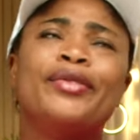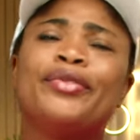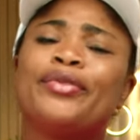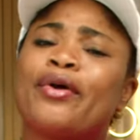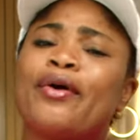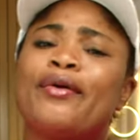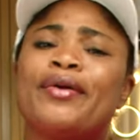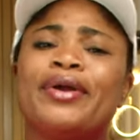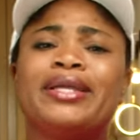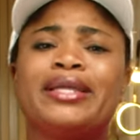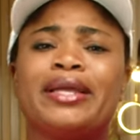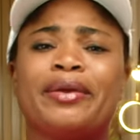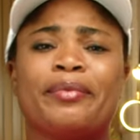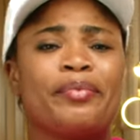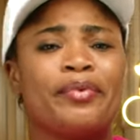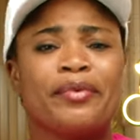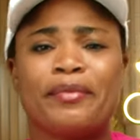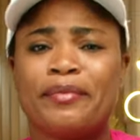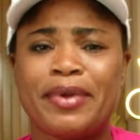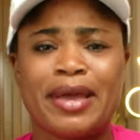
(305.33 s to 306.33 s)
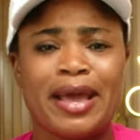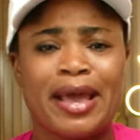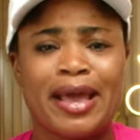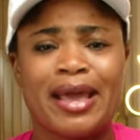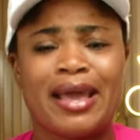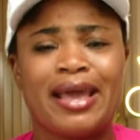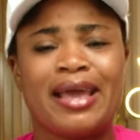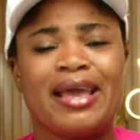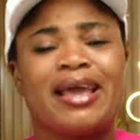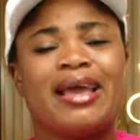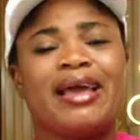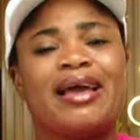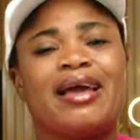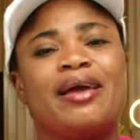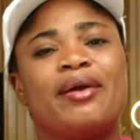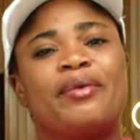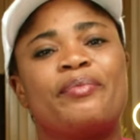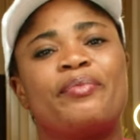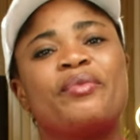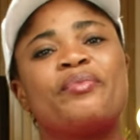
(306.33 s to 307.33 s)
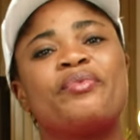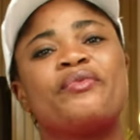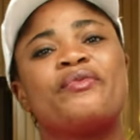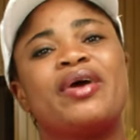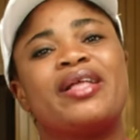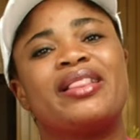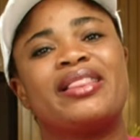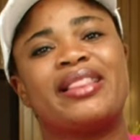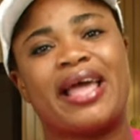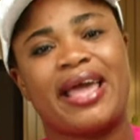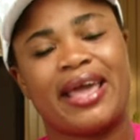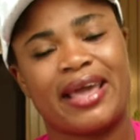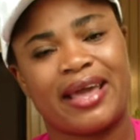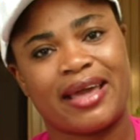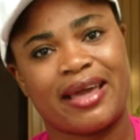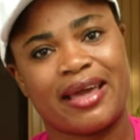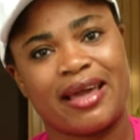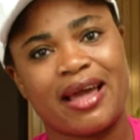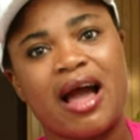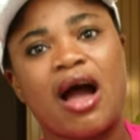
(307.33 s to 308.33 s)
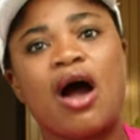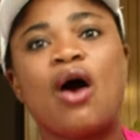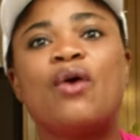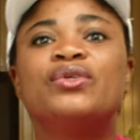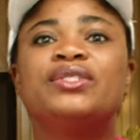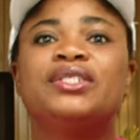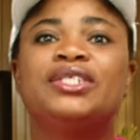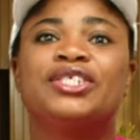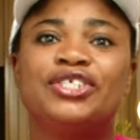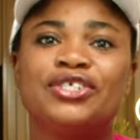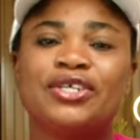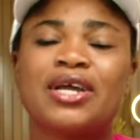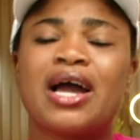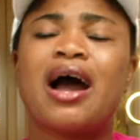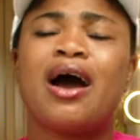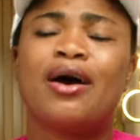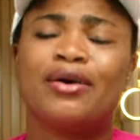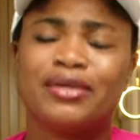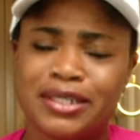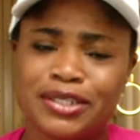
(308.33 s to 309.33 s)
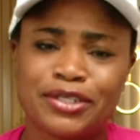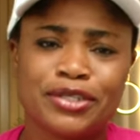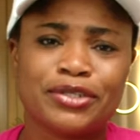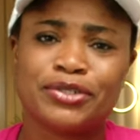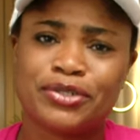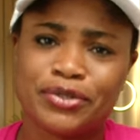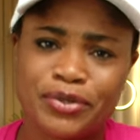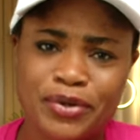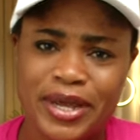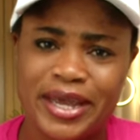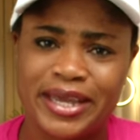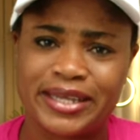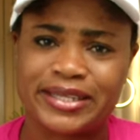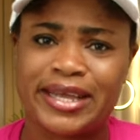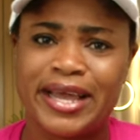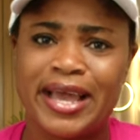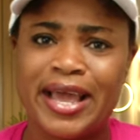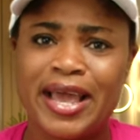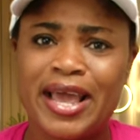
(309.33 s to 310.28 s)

during the premiere, people were like, how did how did you do it?